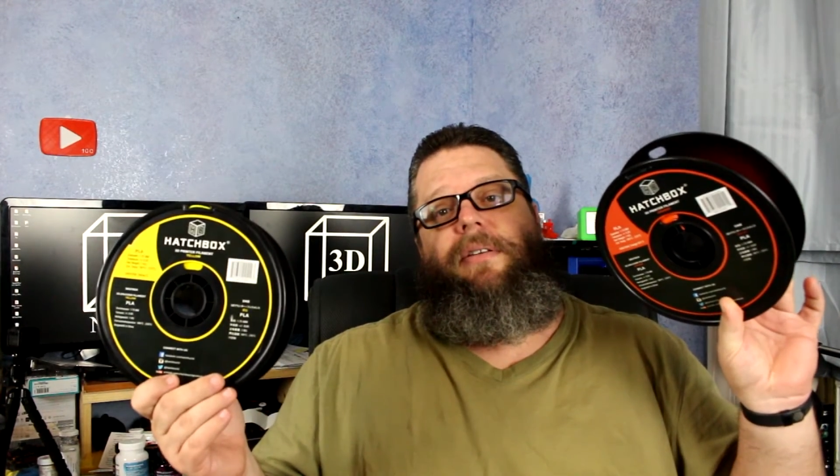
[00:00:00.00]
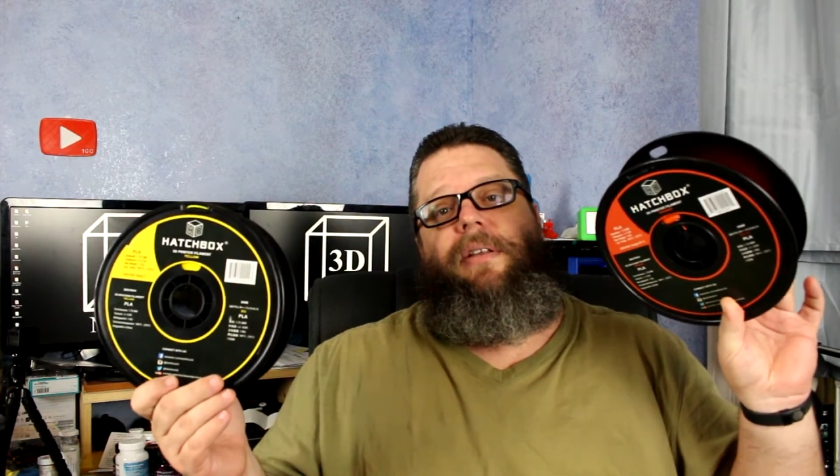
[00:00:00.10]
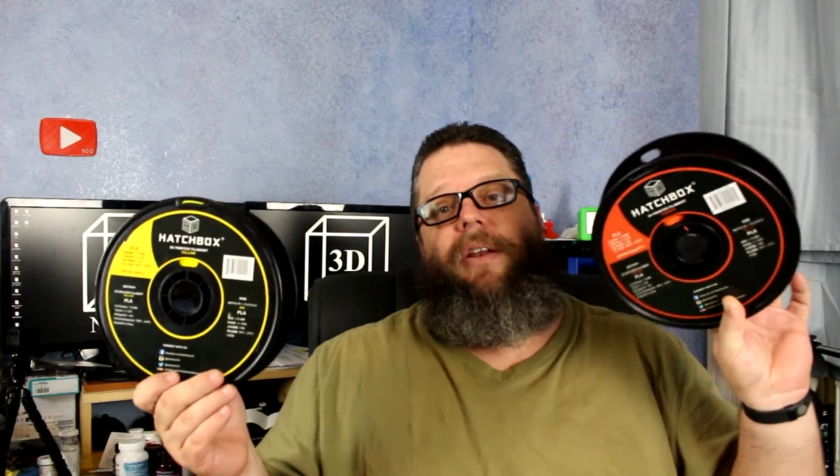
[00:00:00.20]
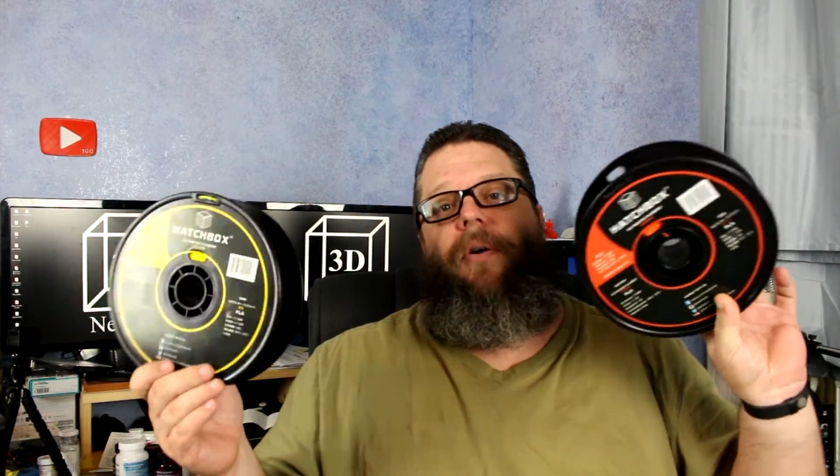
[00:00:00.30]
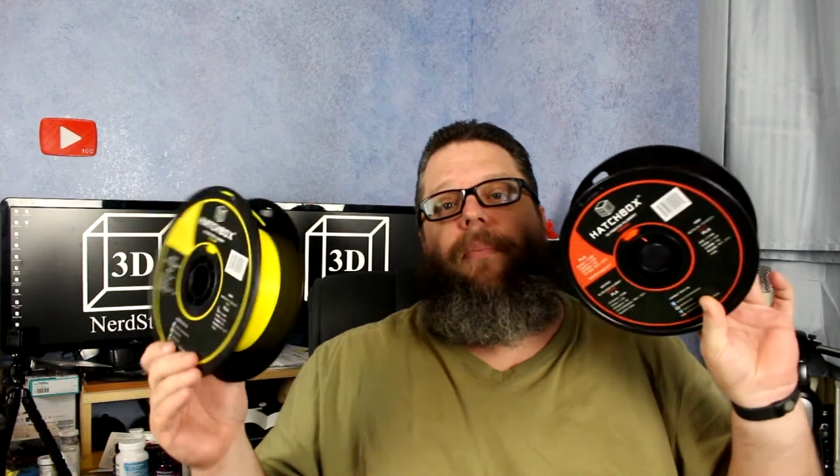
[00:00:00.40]

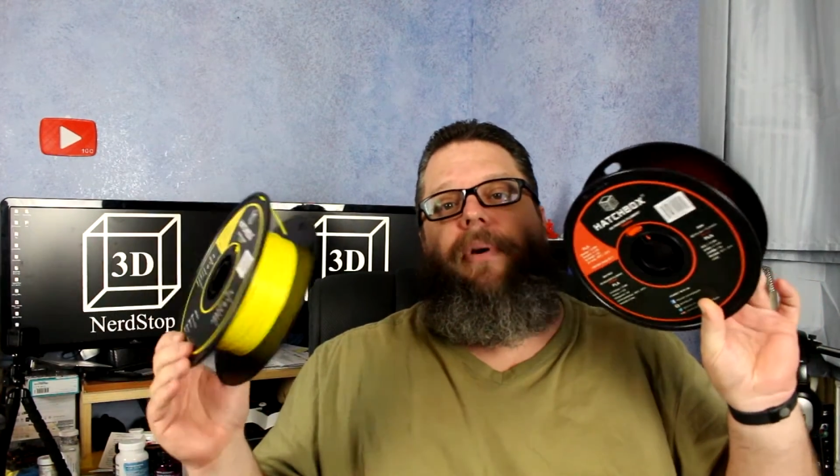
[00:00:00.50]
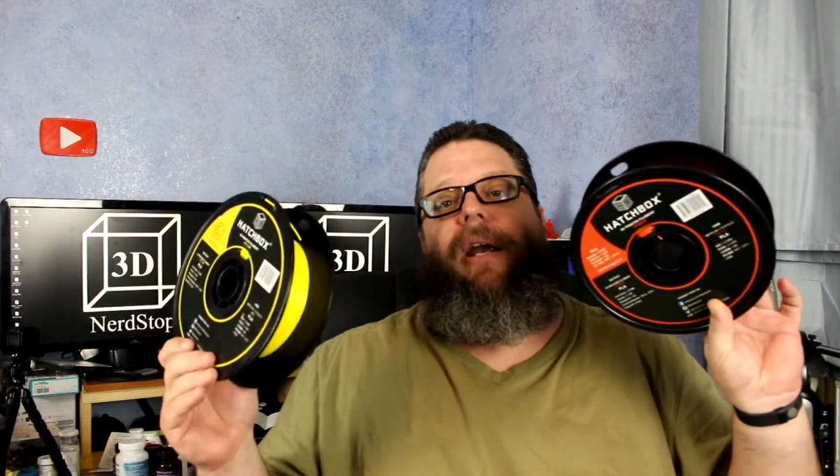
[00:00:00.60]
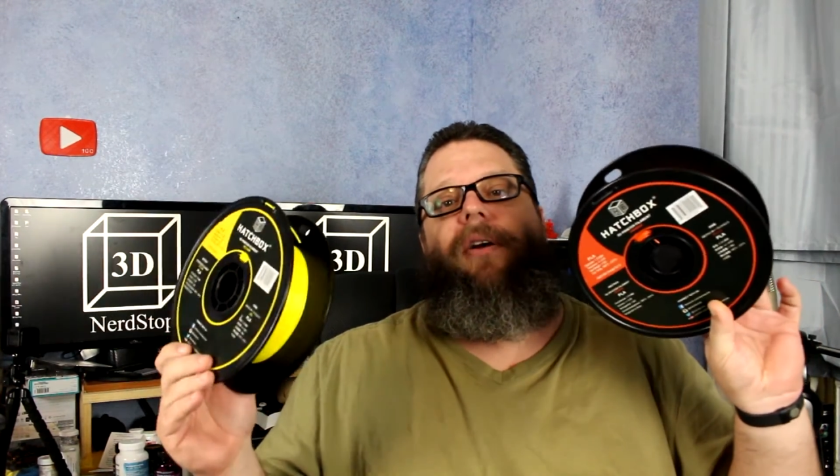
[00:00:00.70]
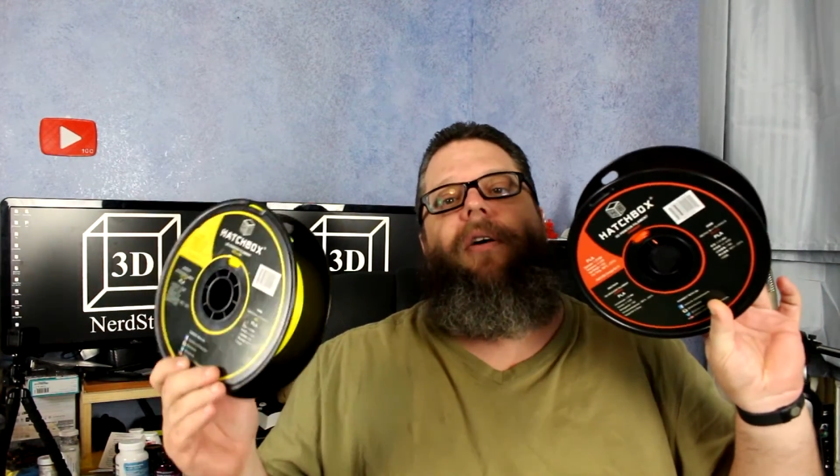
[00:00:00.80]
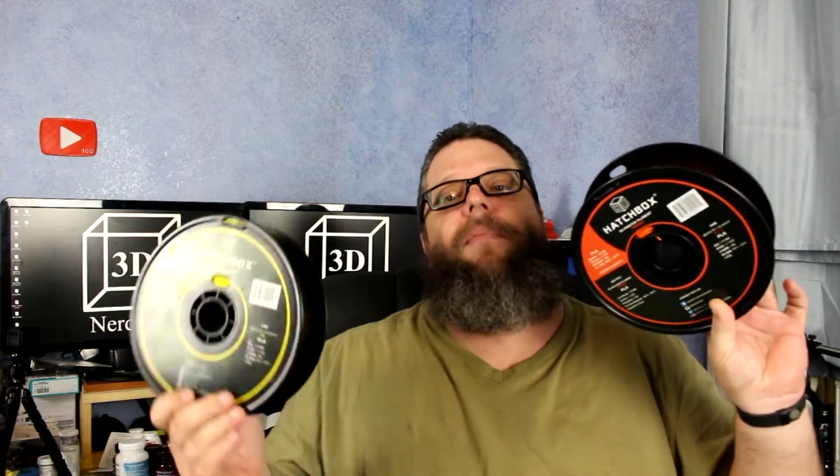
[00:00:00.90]
They don't
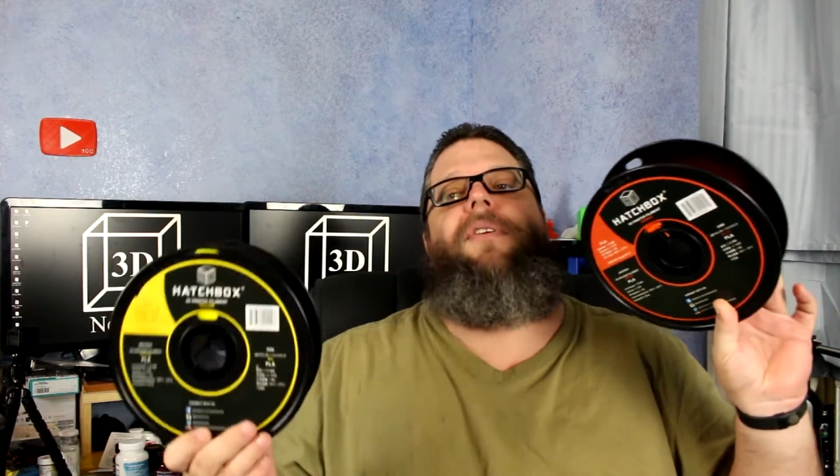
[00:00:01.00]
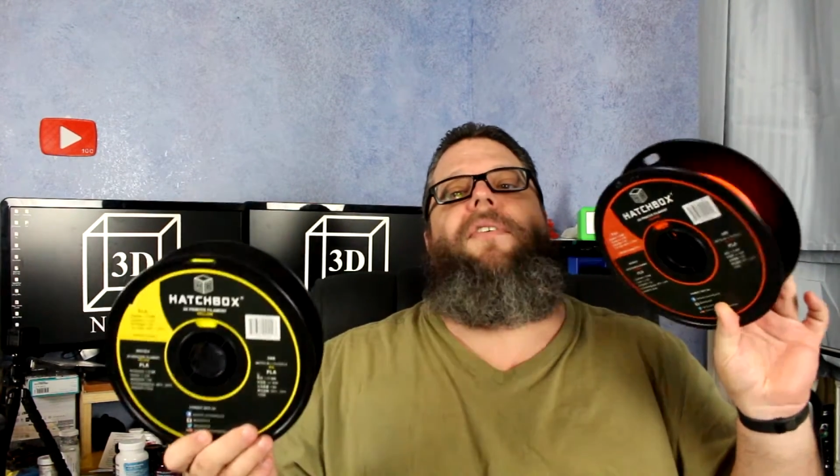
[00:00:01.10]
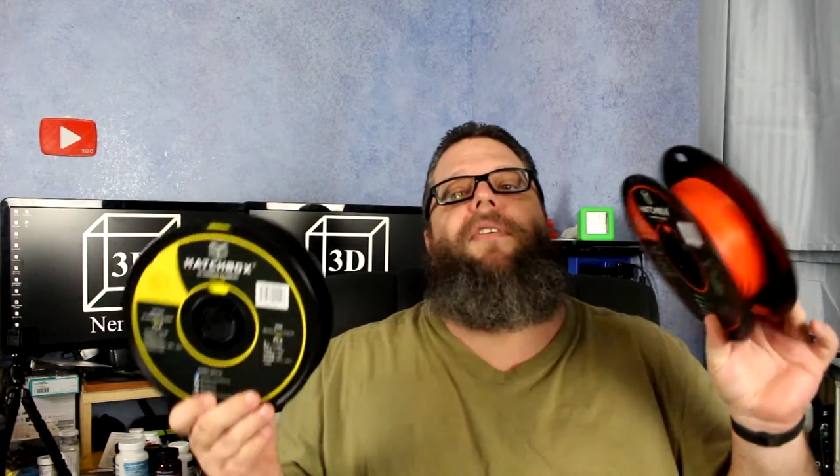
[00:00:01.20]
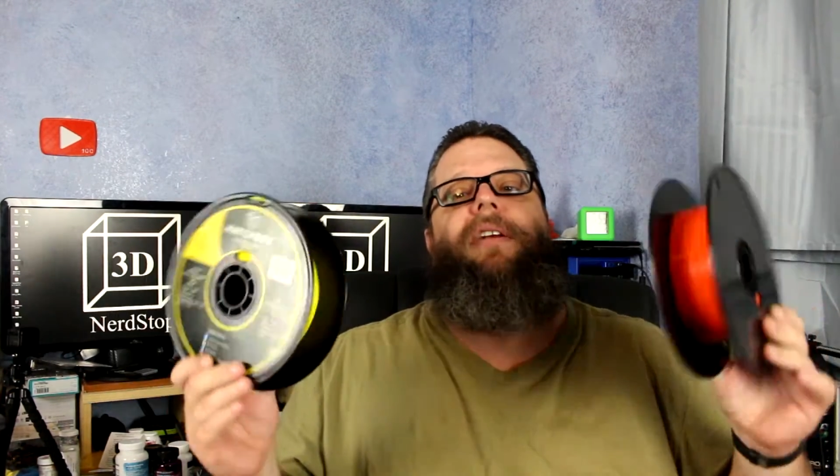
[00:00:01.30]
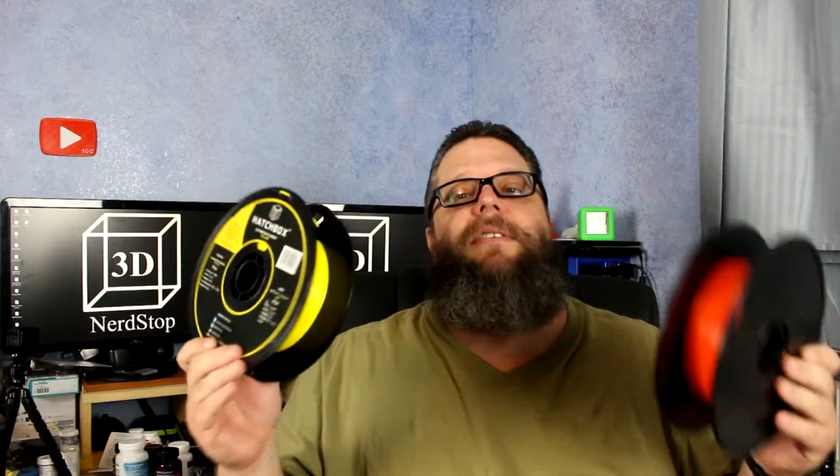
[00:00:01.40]
break on me.
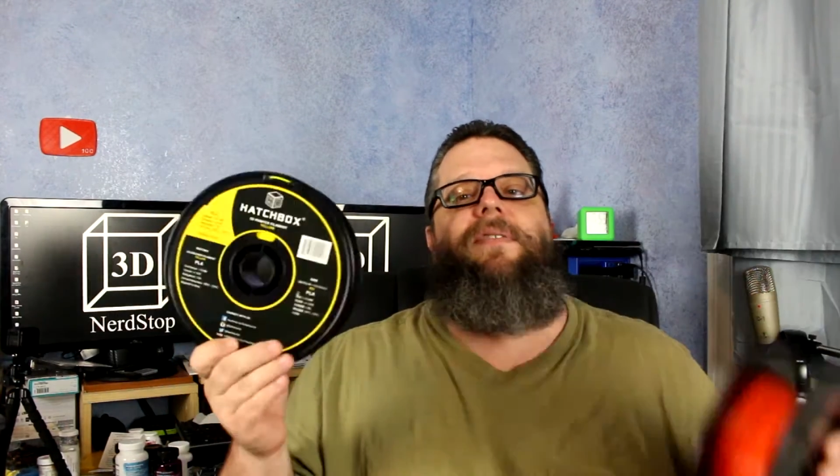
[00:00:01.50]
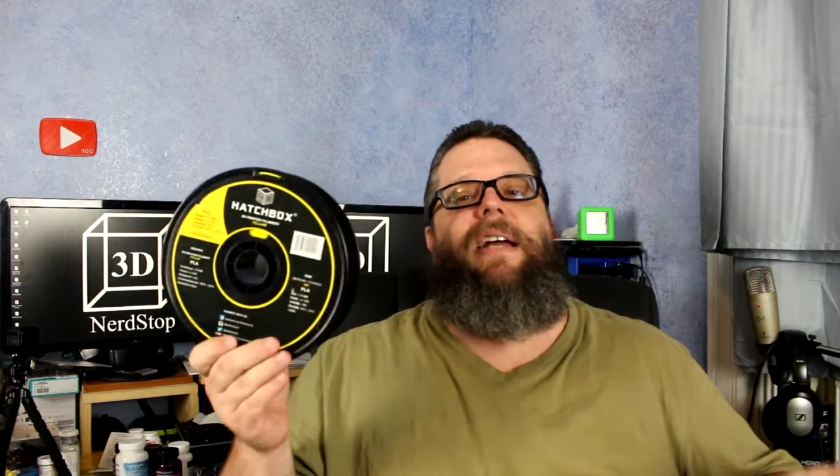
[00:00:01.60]
So these have